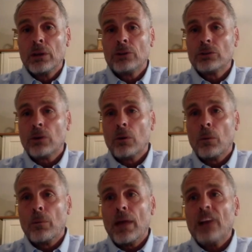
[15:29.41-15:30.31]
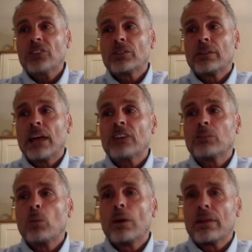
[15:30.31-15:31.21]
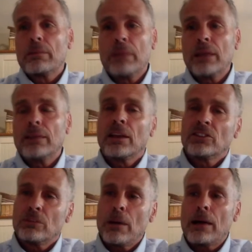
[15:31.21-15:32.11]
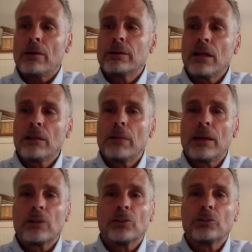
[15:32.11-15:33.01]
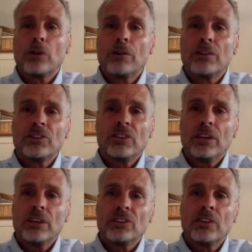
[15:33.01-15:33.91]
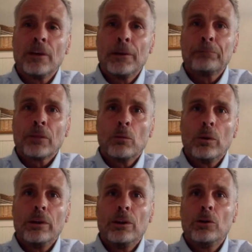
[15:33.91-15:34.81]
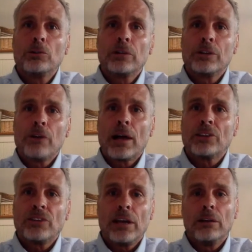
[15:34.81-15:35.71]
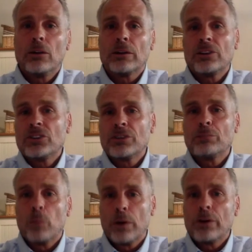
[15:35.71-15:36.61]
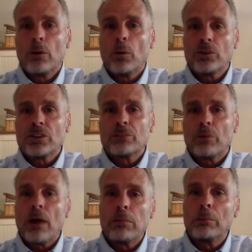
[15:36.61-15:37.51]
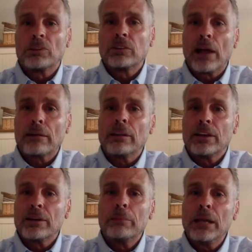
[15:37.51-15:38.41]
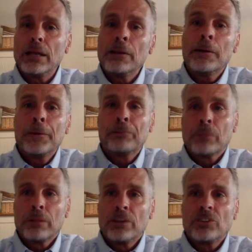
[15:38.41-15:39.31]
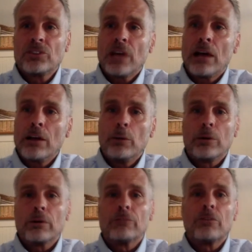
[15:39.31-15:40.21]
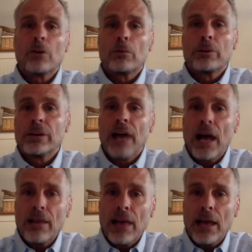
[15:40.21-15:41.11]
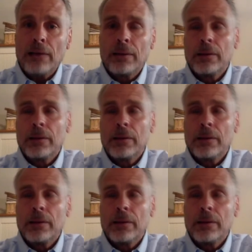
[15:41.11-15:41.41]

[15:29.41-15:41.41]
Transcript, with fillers: So that's that's one of the big things about our telemedical service is we usually try to say, look, this is where your horse's problem is likely going to be. This is how you would confirm or deny that.